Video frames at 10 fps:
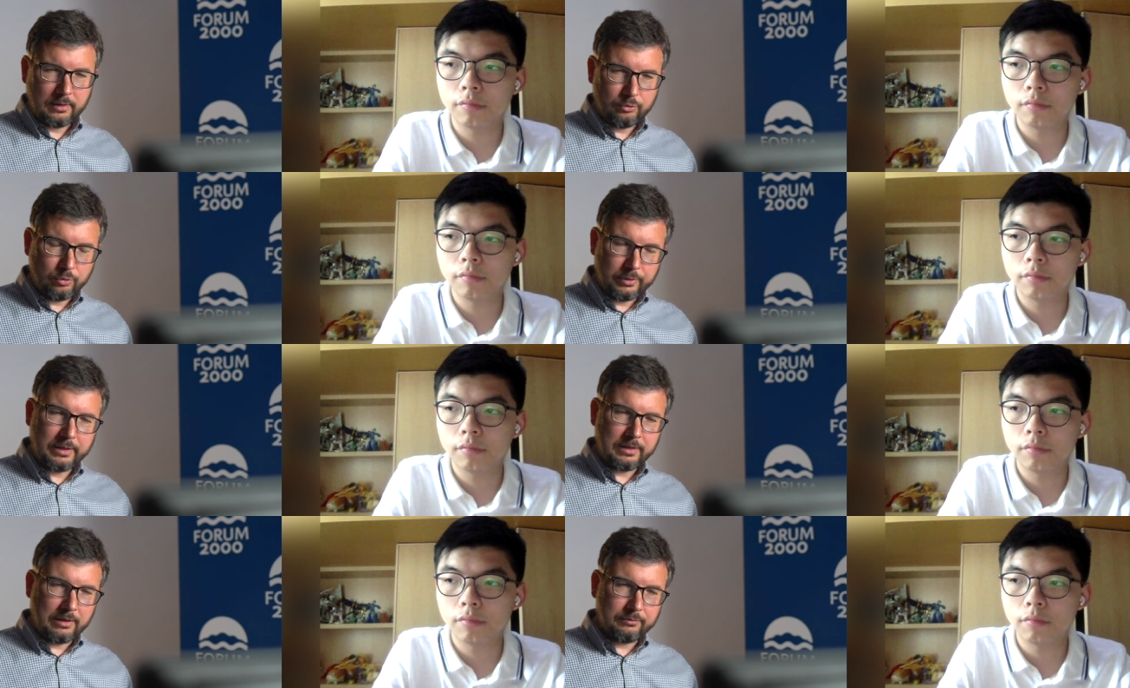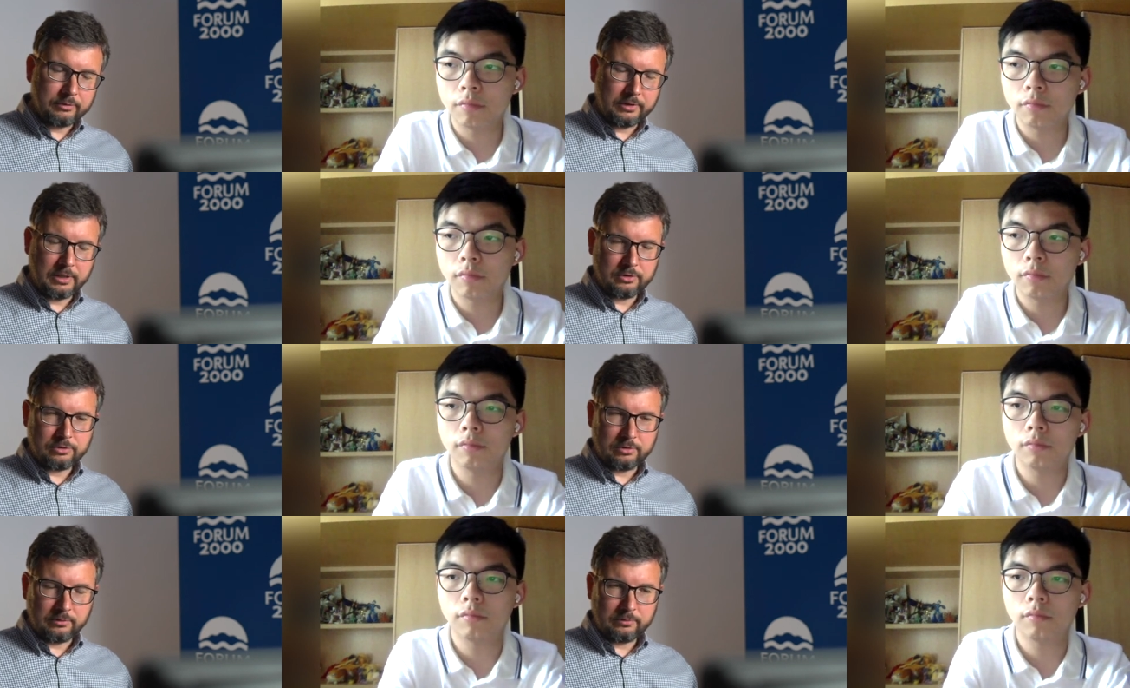Speaker 1: during and after the
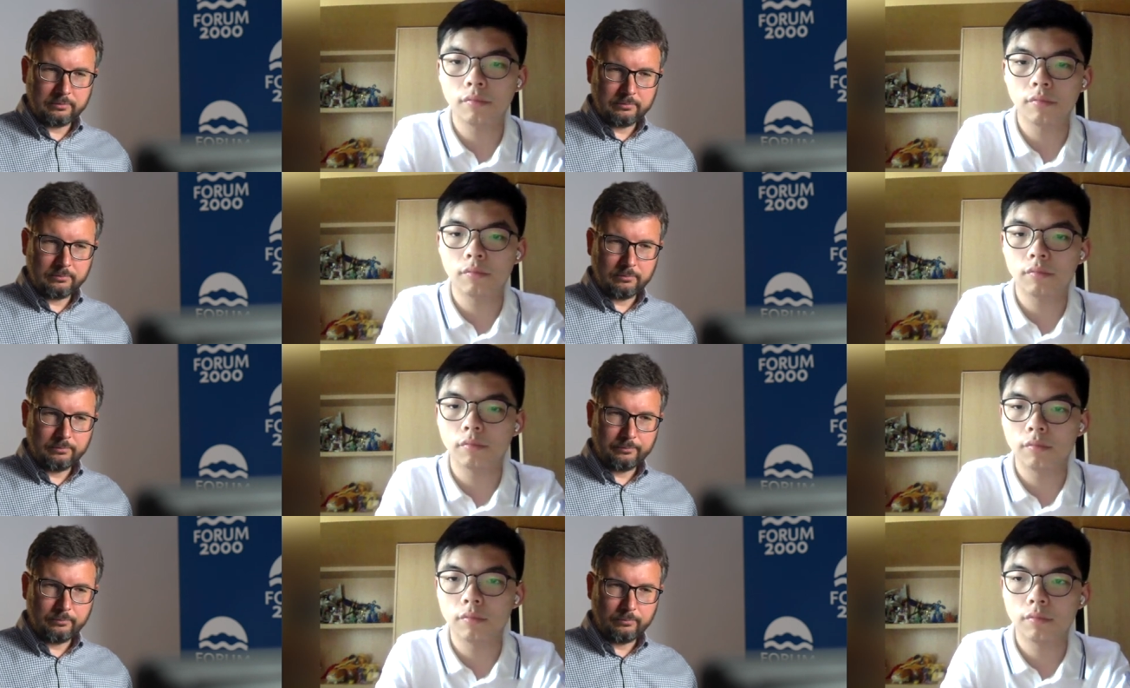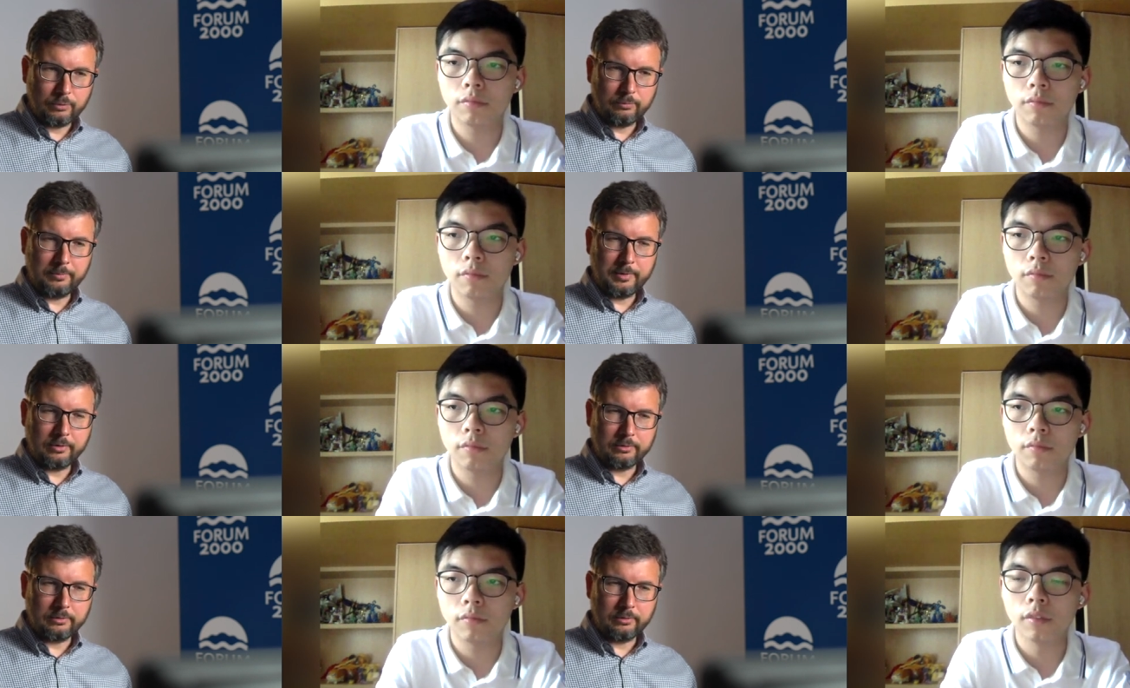elections? What would be
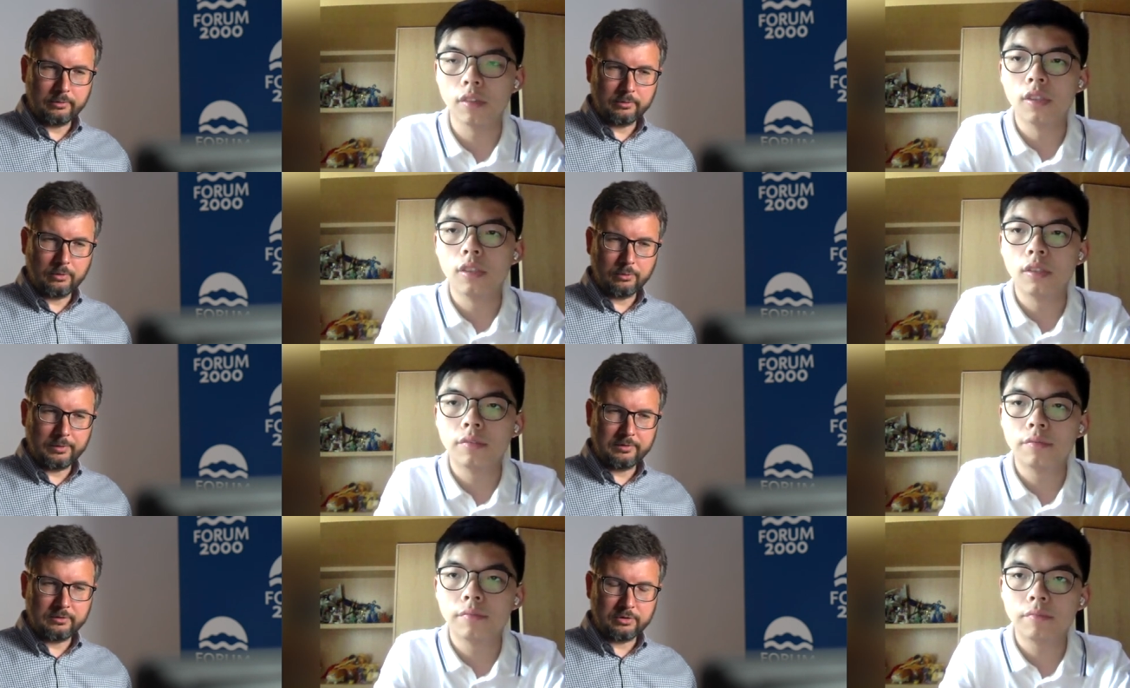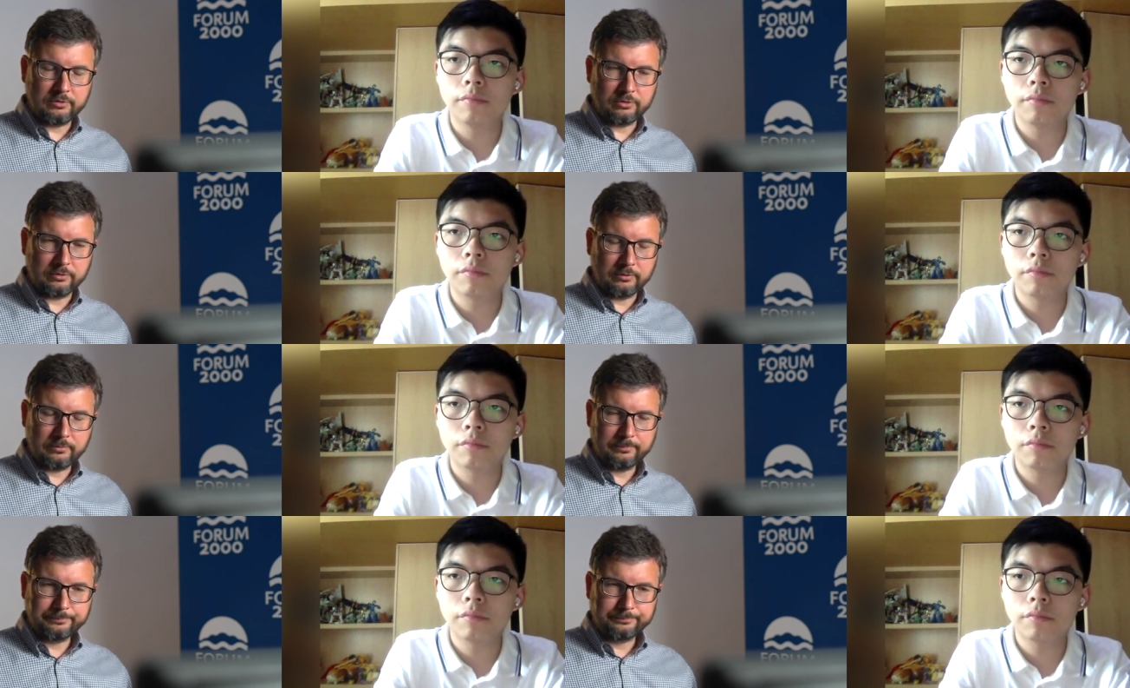your, your concrete suggestions?
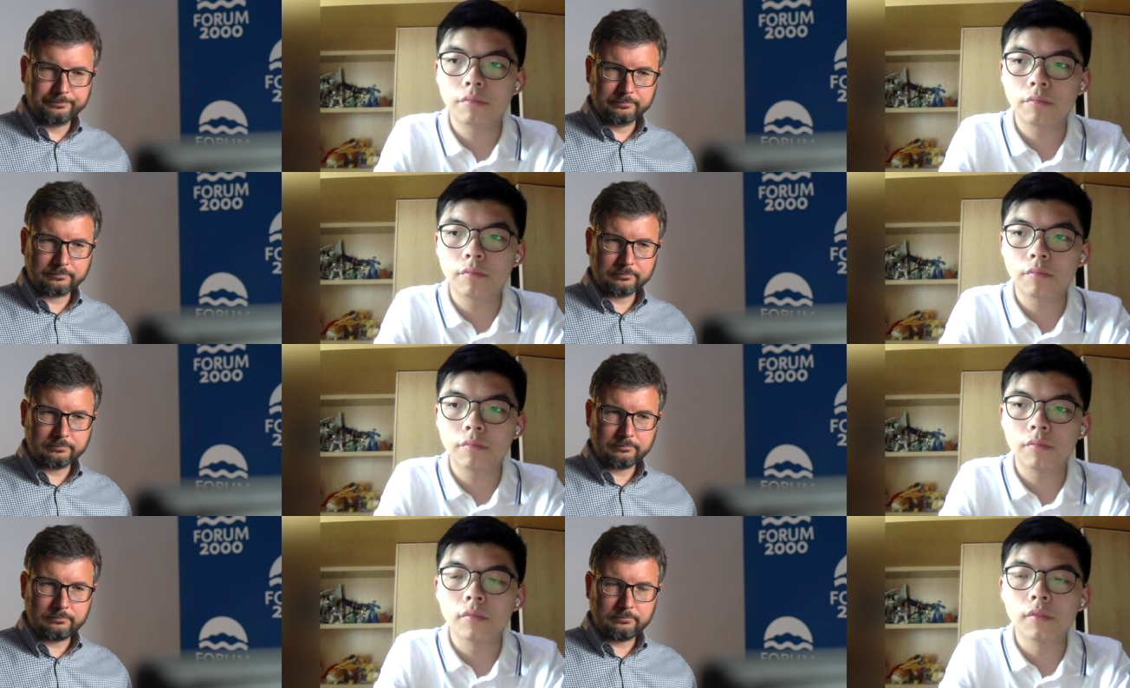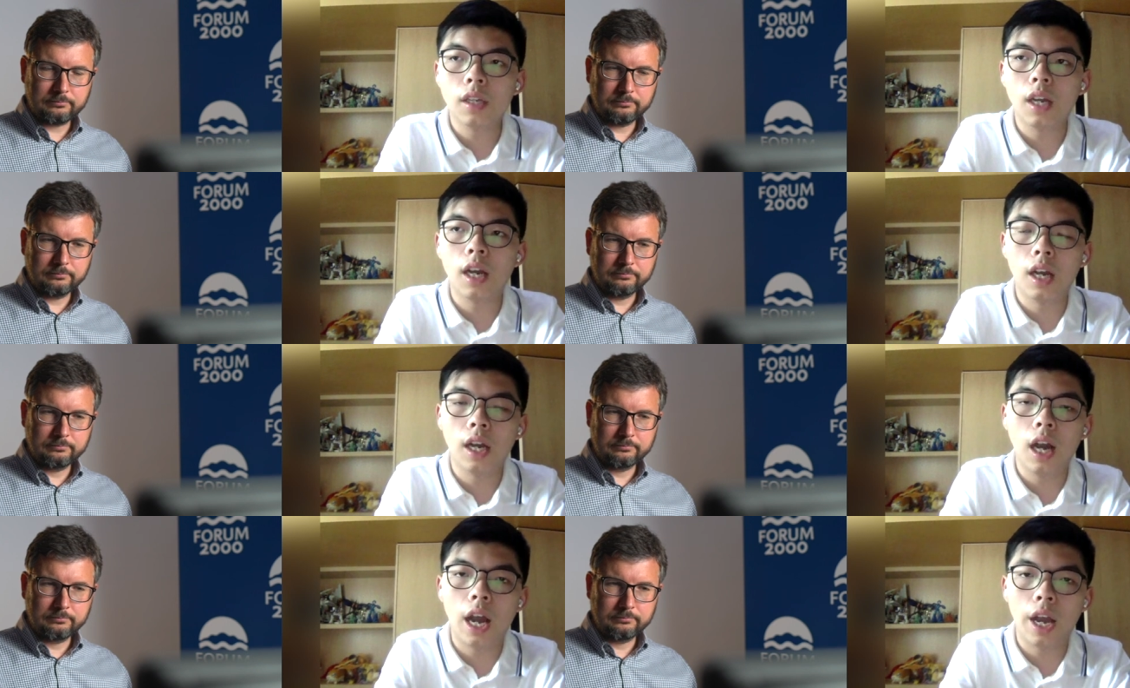
Speaker 2: uh,
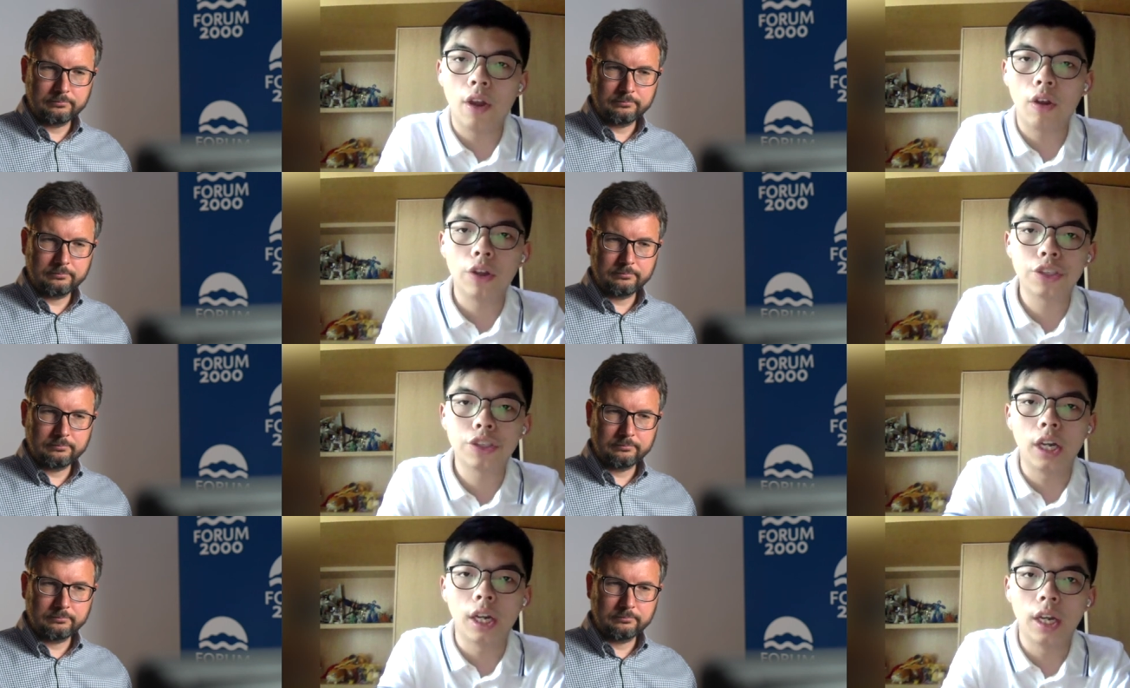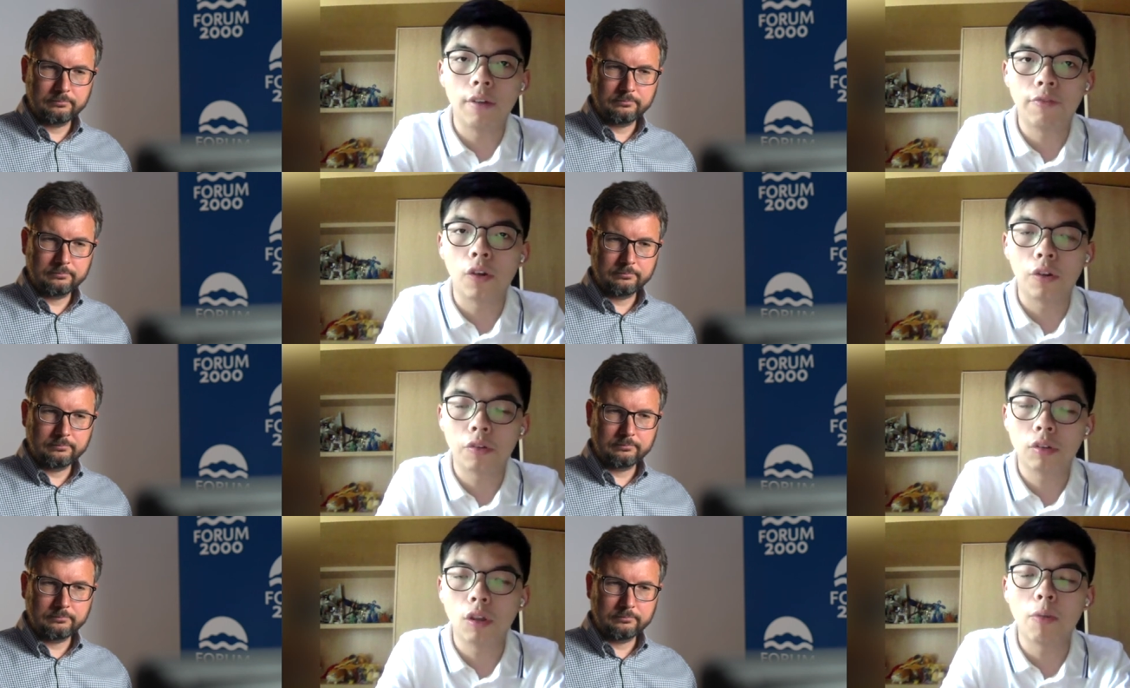I urge uh,
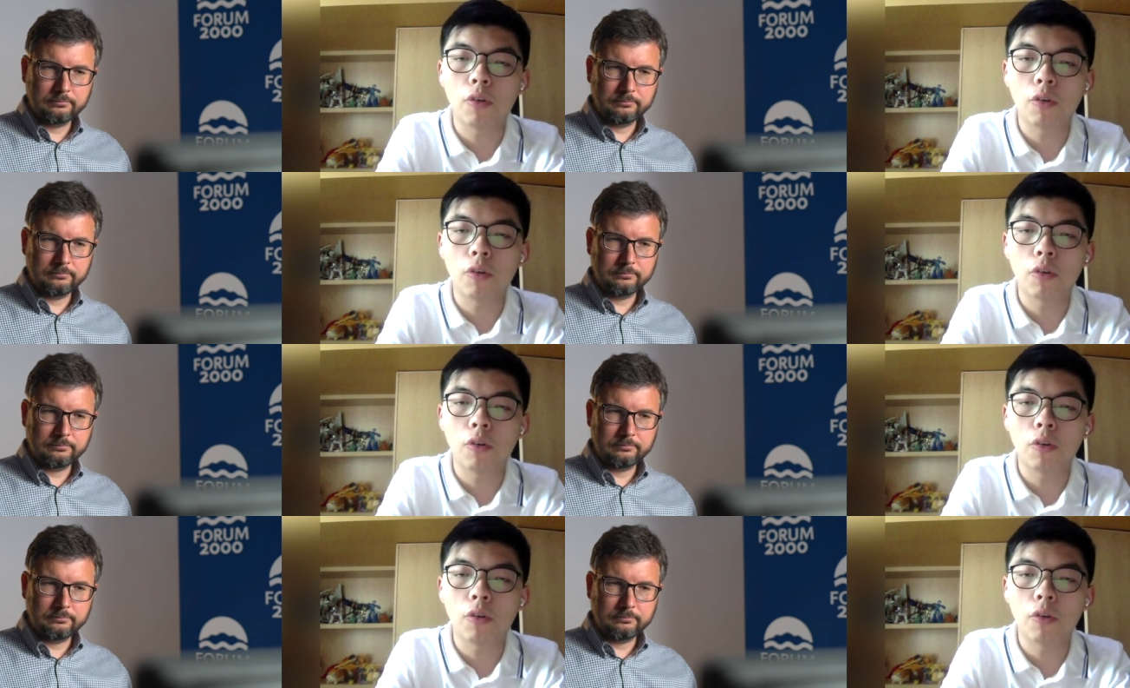for global